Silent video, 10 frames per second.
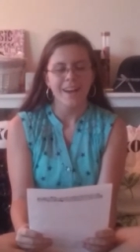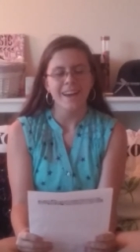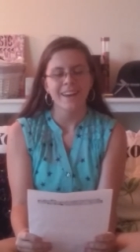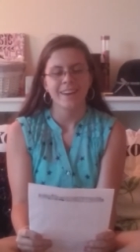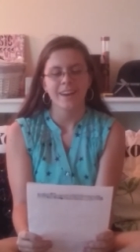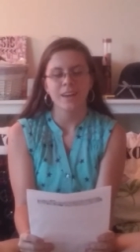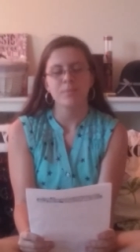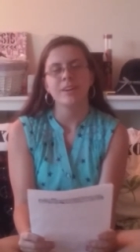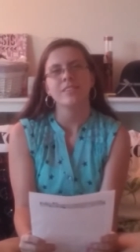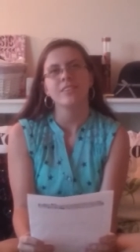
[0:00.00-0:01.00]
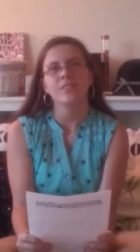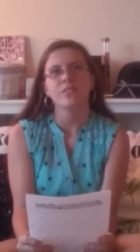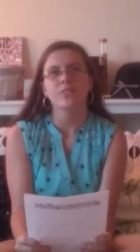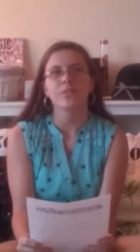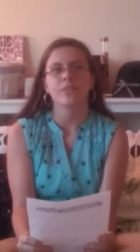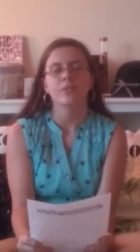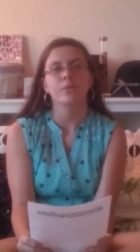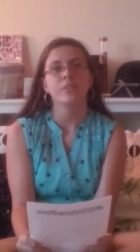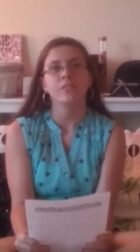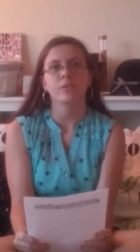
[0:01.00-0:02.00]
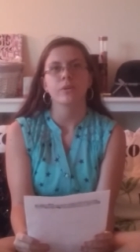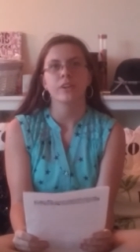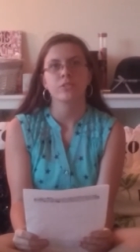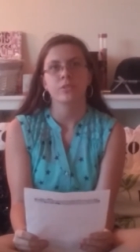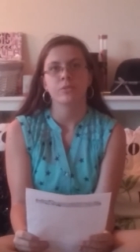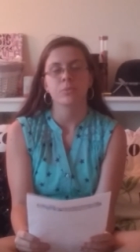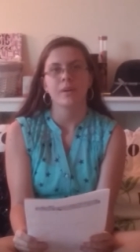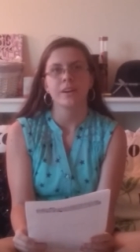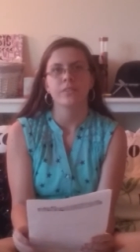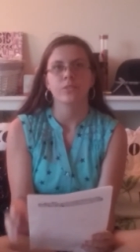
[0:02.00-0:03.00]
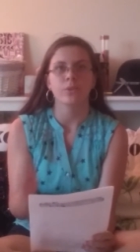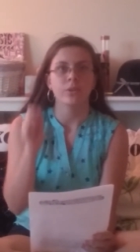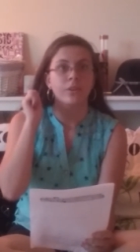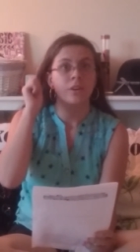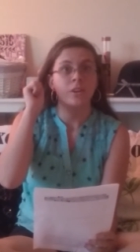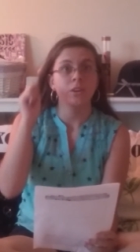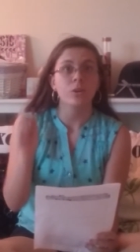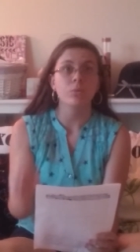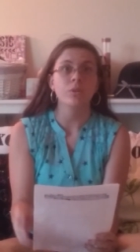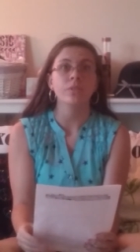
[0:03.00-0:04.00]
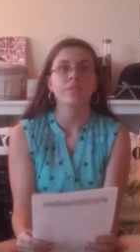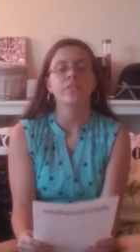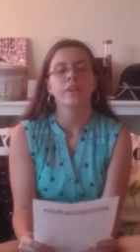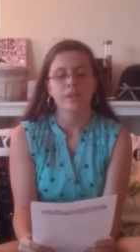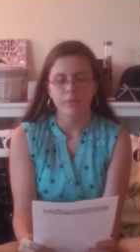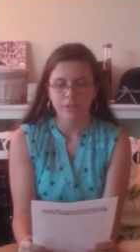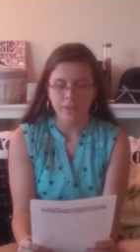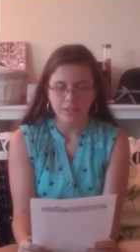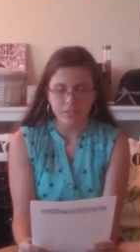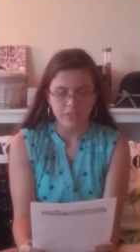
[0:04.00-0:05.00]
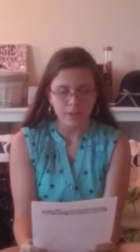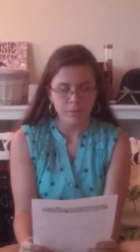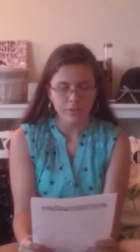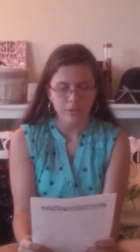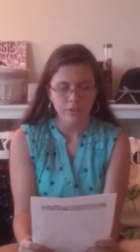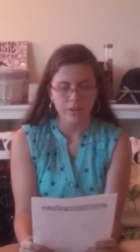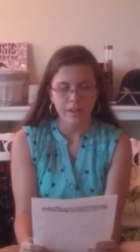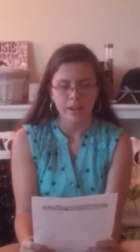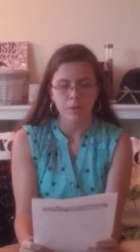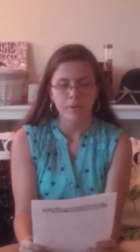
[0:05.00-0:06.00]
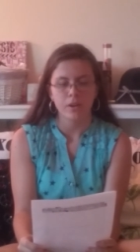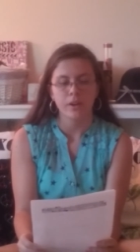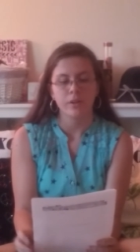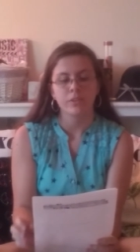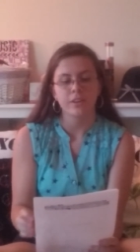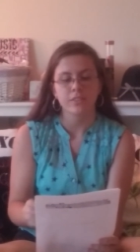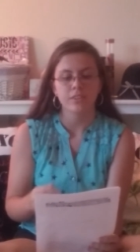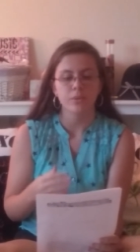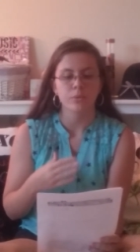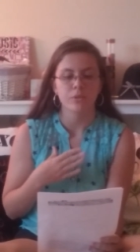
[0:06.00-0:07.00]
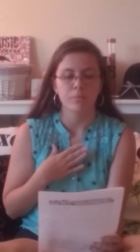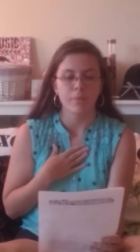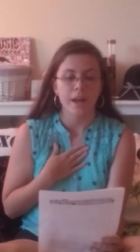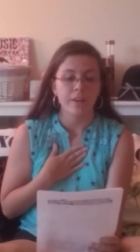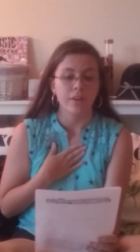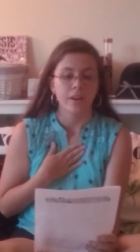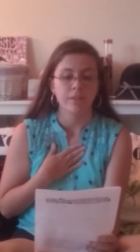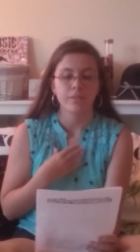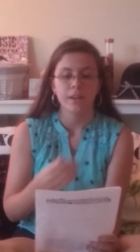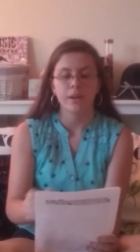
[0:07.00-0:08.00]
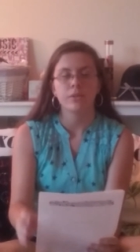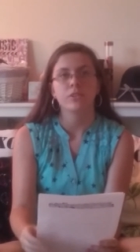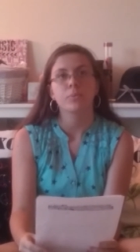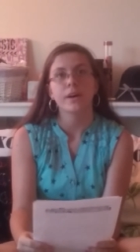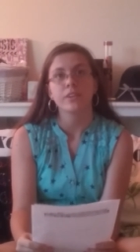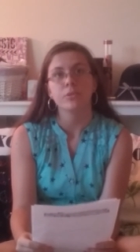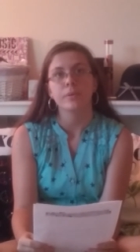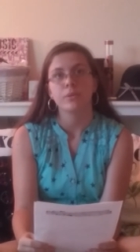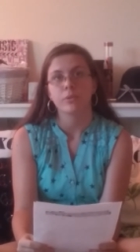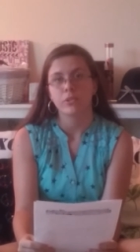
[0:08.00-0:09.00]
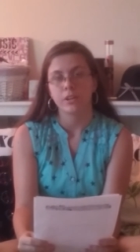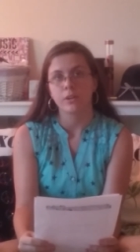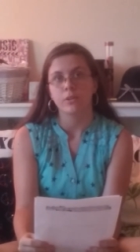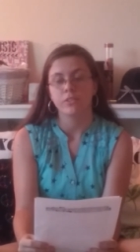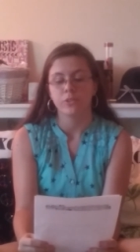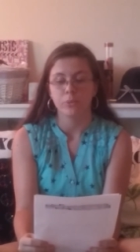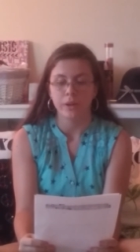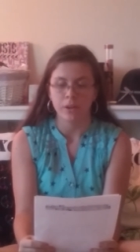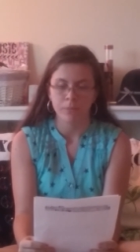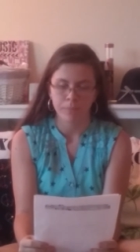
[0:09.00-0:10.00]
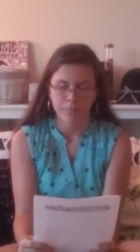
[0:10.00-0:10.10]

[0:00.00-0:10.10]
Hi, I am 18 years old, a recent graduate from high school. Go Wolves! And I would like to share with you today about how texting ruined my life and how it is possibly ruining yours as well.